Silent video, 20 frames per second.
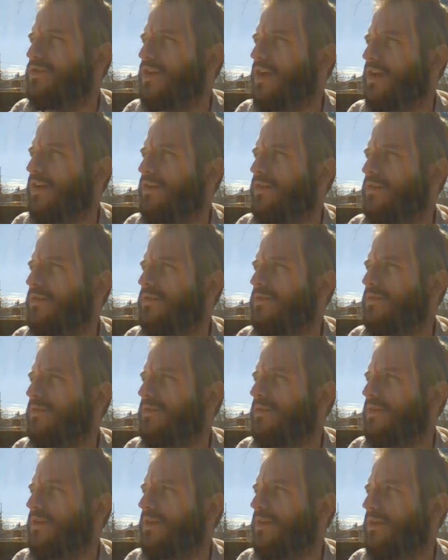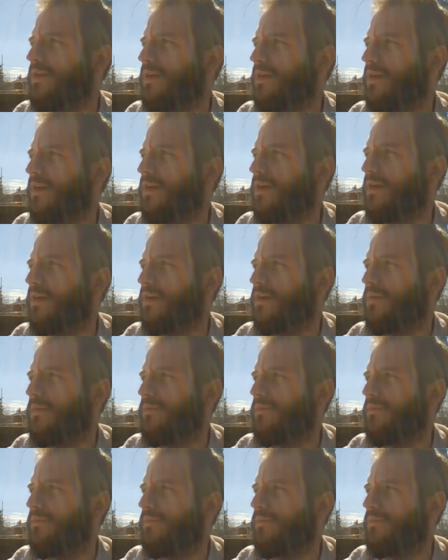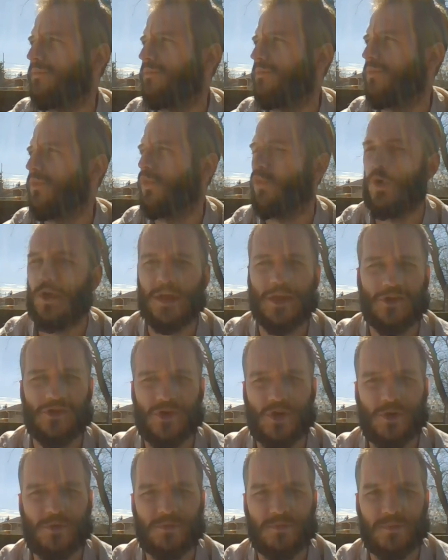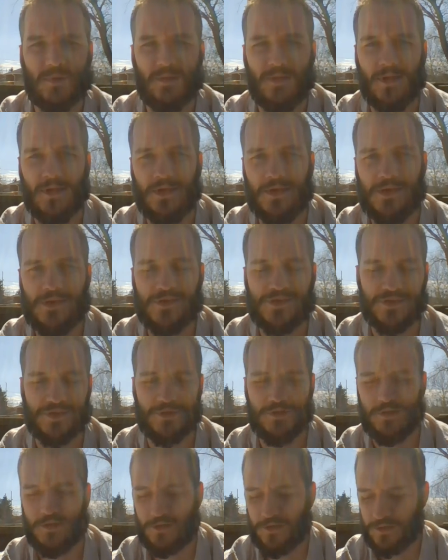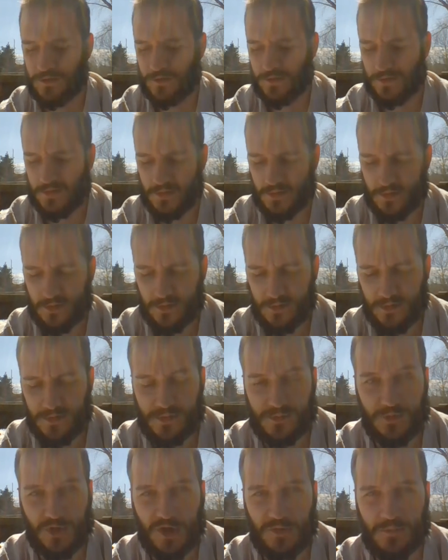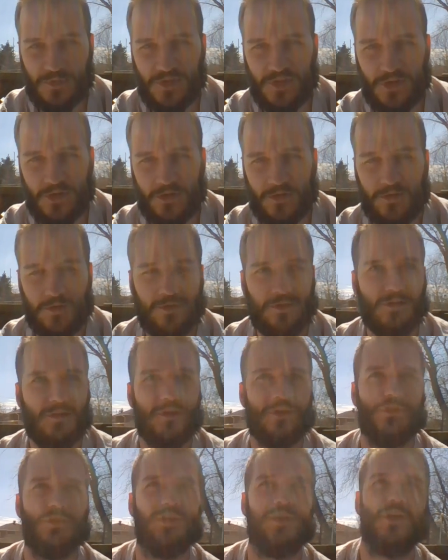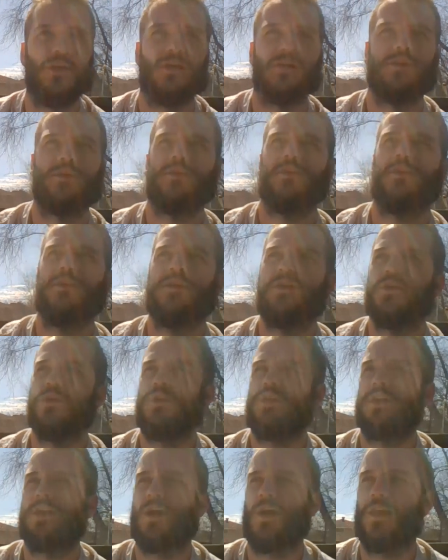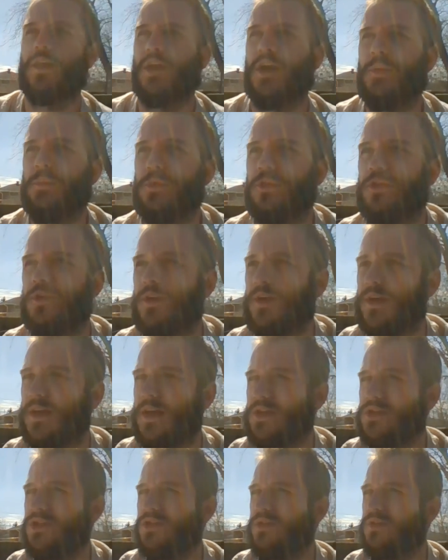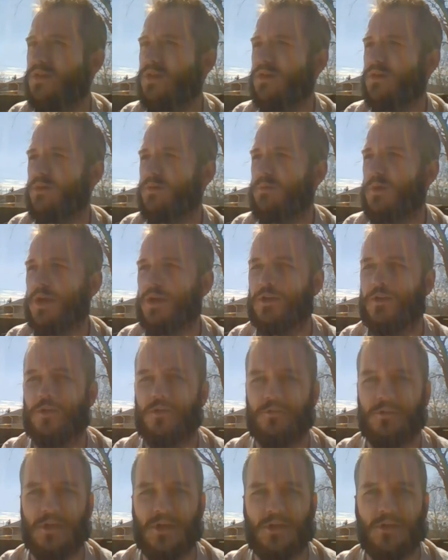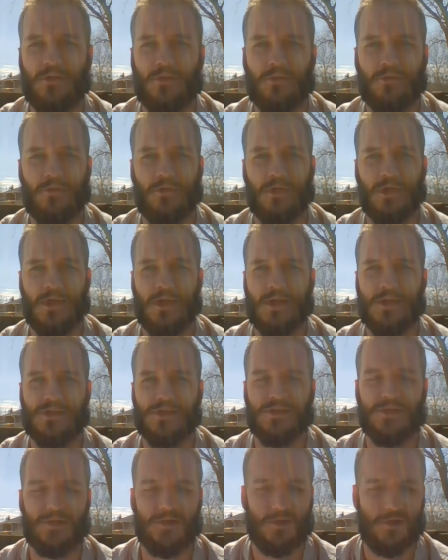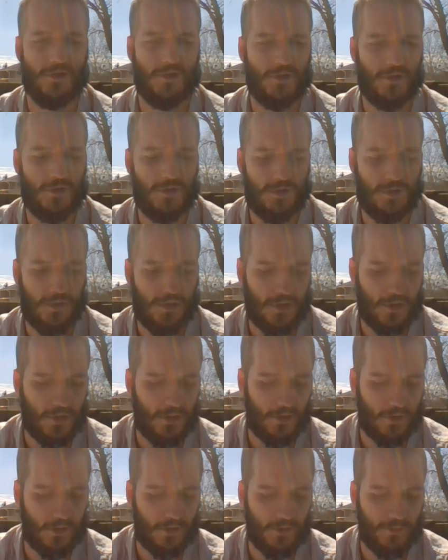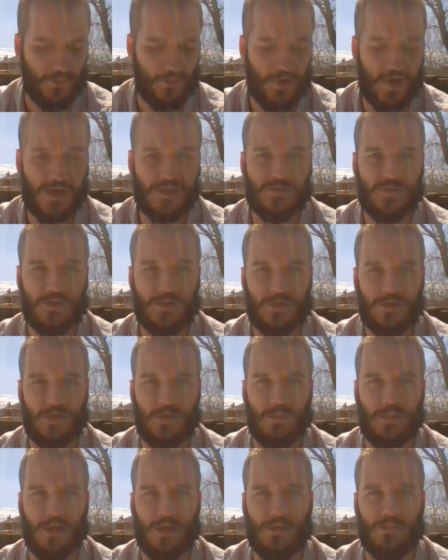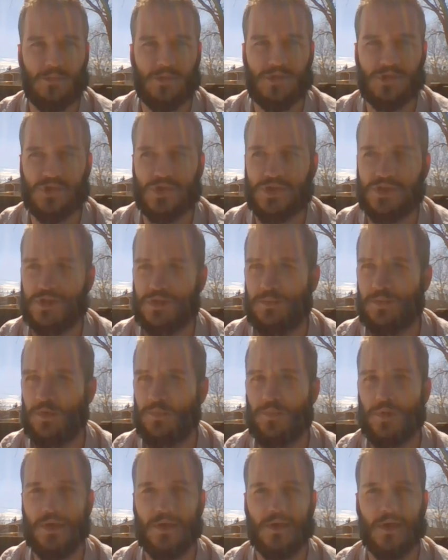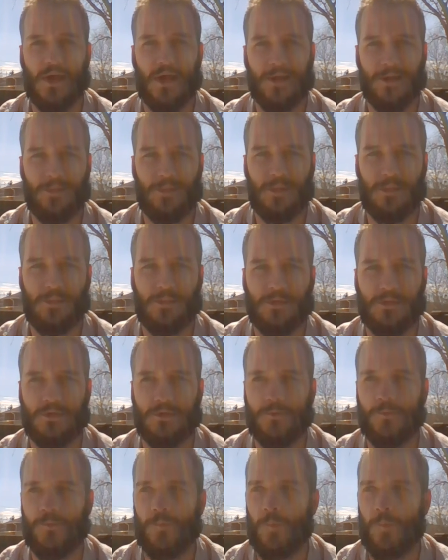channel, um, Wiki I think it is. It had some great material and kind of got me thinking I should make another video for you guys. The last video I made was just about being kind to people,